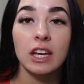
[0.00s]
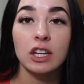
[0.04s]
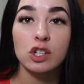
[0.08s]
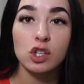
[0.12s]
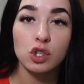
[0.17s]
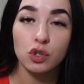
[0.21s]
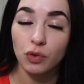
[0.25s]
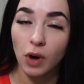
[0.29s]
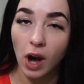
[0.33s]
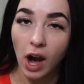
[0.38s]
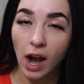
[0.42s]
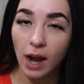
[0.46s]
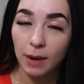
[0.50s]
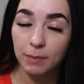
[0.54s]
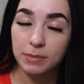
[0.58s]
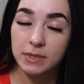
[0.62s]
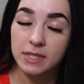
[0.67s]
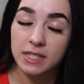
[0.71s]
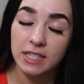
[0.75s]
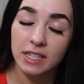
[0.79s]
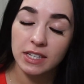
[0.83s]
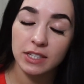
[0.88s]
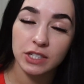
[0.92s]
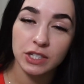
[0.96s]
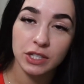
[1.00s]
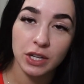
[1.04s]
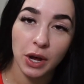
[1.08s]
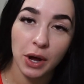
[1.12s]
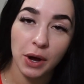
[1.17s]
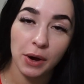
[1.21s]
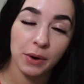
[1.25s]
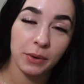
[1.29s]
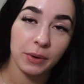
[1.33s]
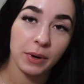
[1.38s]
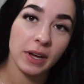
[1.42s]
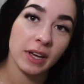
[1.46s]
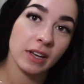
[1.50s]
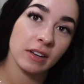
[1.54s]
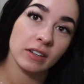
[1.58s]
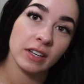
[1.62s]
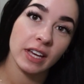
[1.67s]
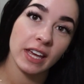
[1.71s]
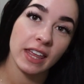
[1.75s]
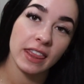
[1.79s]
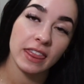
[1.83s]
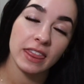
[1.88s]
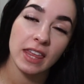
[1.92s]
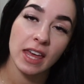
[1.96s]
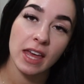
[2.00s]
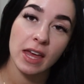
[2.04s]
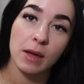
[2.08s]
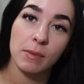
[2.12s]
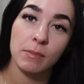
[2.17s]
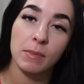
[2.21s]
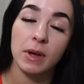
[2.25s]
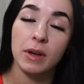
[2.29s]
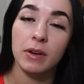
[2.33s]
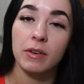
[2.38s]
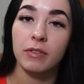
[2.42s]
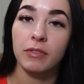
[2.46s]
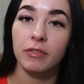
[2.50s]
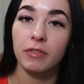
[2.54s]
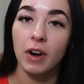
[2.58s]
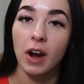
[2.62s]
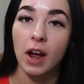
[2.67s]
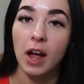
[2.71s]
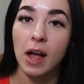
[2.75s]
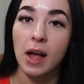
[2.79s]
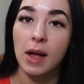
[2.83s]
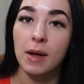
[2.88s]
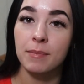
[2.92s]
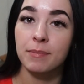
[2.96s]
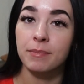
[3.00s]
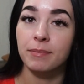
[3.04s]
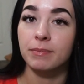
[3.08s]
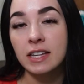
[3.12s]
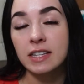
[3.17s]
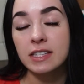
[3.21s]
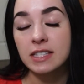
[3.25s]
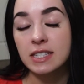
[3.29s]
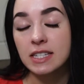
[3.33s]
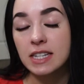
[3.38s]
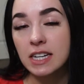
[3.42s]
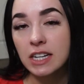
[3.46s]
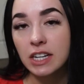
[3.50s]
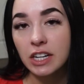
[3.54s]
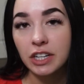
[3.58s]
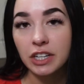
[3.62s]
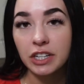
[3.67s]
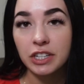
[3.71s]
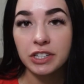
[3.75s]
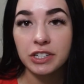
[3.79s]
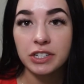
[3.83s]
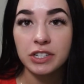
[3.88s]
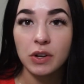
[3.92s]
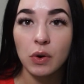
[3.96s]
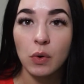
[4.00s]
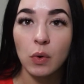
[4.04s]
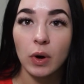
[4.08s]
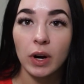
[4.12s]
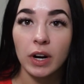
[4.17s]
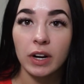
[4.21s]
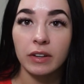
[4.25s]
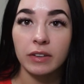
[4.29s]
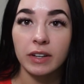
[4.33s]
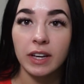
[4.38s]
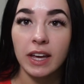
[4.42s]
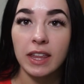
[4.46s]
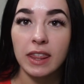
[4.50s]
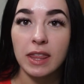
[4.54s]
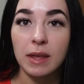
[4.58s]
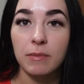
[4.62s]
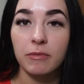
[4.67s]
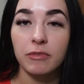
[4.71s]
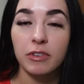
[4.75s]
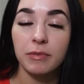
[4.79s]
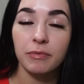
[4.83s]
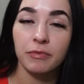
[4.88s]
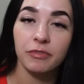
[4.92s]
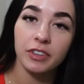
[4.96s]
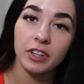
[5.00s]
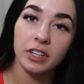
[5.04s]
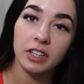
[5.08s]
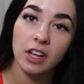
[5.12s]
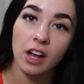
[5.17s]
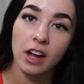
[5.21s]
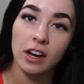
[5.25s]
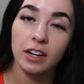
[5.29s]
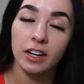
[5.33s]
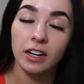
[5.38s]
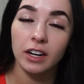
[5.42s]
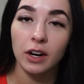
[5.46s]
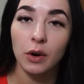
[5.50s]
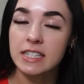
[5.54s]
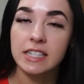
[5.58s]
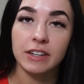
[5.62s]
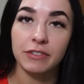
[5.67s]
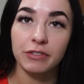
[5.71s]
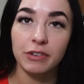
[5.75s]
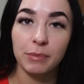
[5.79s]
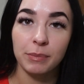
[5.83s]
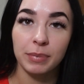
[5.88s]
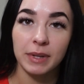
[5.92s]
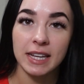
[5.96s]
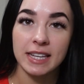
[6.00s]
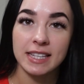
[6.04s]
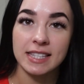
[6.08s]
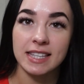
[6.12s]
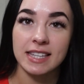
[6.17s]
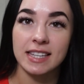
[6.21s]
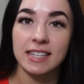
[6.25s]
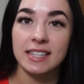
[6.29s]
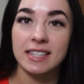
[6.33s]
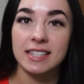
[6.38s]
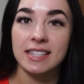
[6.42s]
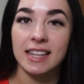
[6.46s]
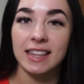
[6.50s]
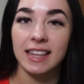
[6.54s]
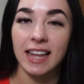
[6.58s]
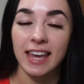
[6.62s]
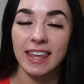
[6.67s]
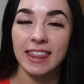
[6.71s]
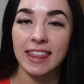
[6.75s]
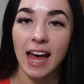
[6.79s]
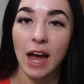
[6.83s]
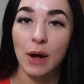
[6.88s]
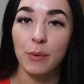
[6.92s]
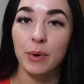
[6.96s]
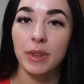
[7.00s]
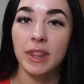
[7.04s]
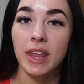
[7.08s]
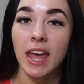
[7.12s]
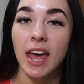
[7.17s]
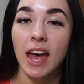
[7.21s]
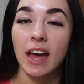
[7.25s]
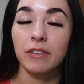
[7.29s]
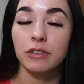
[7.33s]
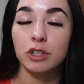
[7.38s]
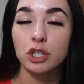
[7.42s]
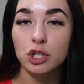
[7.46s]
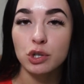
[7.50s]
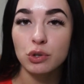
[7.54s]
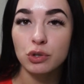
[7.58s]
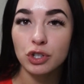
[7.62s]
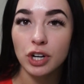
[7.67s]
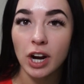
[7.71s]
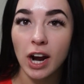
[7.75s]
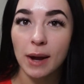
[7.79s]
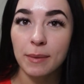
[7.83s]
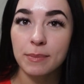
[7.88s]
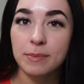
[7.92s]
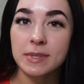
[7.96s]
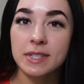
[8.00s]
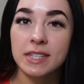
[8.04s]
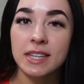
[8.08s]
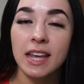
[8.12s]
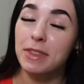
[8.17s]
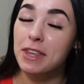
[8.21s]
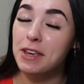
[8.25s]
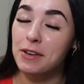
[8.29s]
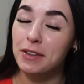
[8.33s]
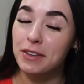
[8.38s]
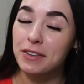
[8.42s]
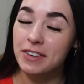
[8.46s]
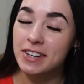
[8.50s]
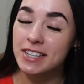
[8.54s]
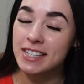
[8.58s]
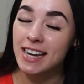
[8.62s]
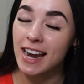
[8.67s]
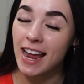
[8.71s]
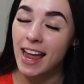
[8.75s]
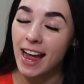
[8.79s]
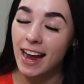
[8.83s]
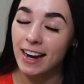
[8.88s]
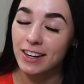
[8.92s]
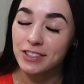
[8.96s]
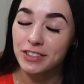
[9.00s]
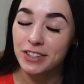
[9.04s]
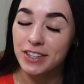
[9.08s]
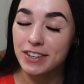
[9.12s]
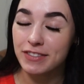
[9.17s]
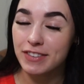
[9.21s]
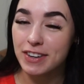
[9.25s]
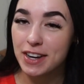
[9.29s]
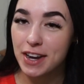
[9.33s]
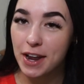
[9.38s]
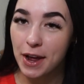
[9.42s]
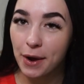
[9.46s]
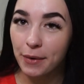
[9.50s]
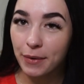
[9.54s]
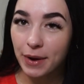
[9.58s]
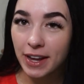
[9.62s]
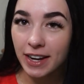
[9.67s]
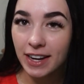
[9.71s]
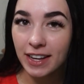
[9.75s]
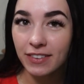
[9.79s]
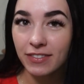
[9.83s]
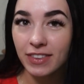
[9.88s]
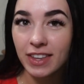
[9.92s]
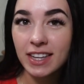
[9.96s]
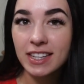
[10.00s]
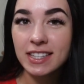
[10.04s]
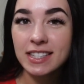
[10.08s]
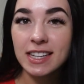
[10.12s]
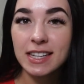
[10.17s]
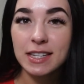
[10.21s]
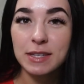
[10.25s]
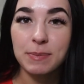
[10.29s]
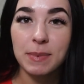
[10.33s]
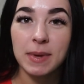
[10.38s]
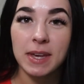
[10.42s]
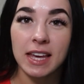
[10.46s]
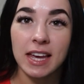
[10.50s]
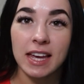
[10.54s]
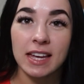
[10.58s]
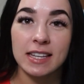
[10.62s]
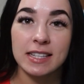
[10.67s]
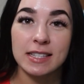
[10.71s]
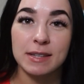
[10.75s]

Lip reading: drops, so he'll get them from sneakers or he'll get them from Foot Locker, different places like that when they have shoe drops. The only reason I actually even know any of this is because